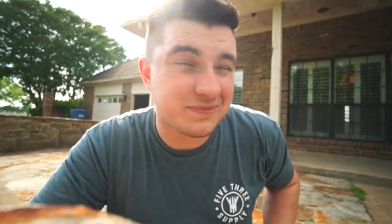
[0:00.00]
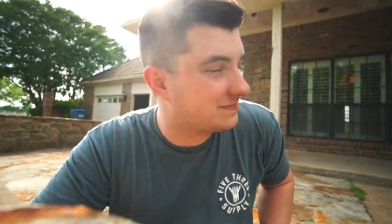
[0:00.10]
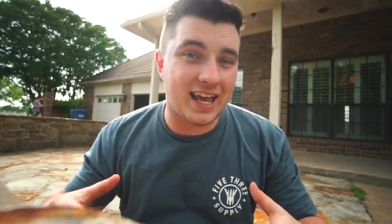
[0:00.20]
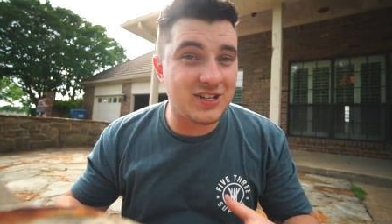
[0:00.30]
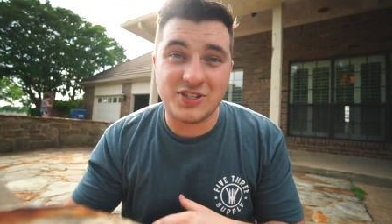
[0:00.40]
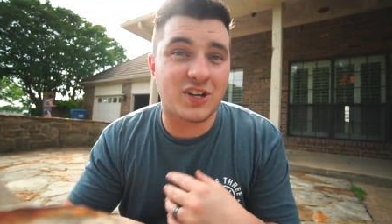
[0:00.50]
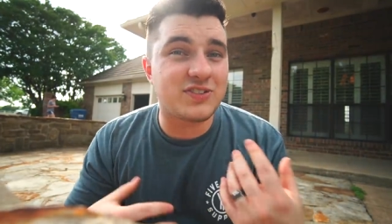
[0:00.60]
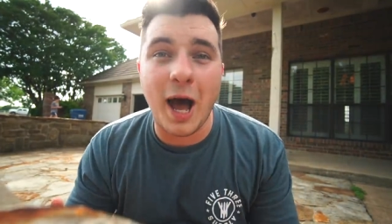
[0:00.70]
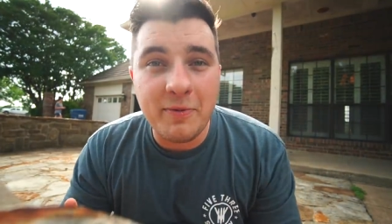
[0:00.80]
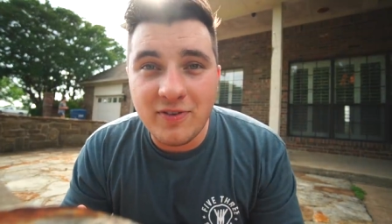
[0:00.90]
And just on
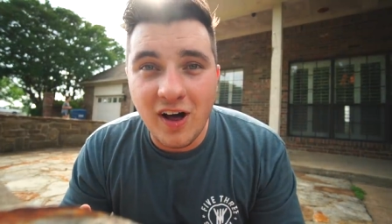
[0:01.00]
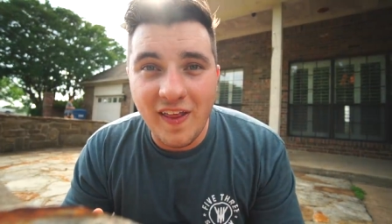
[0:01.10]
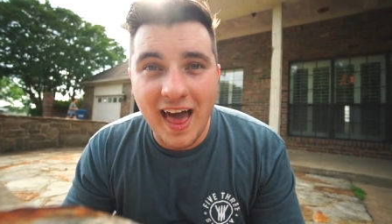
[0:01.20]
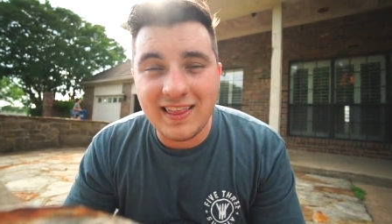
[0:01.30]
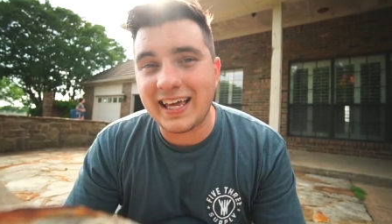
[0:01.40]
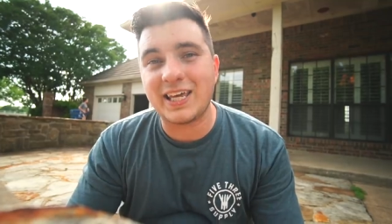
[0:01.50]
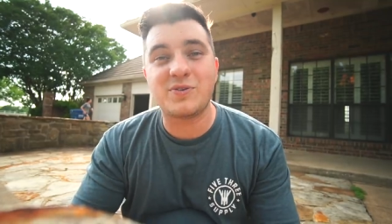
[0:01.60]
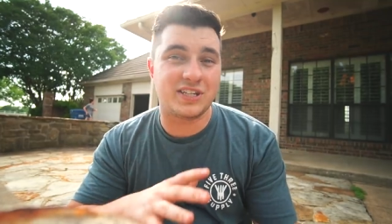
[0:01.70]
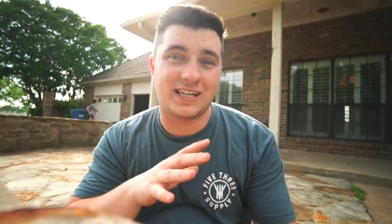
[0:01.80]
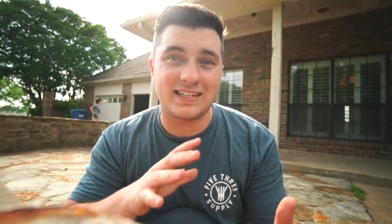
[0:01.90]
top of all that, like it
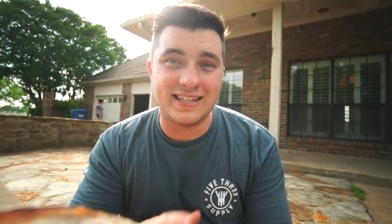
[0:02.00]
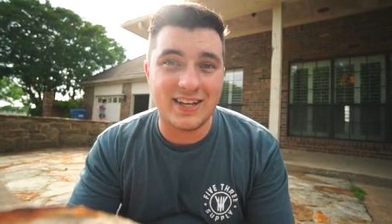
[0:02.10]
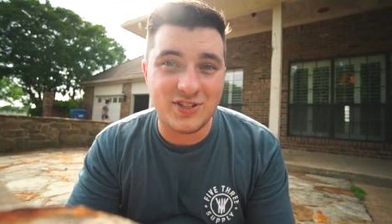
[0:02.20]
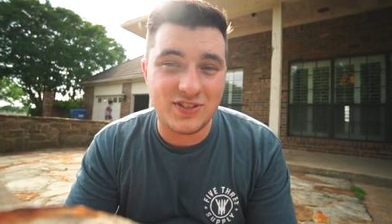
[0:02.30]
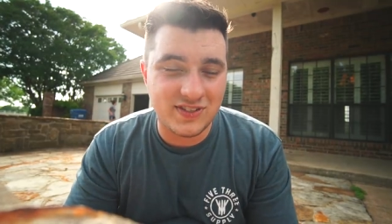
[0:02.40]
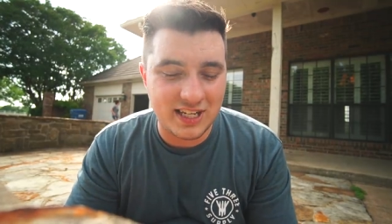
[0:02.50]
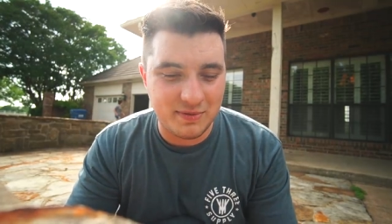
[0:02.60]
was a contingency